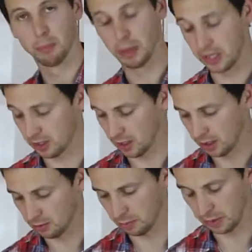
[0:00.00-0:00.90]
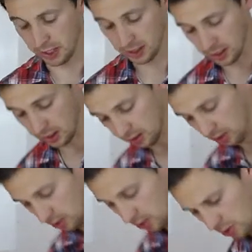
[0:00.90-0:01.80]
bead at the end,
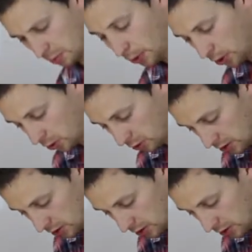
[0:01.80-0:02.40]
the pearl is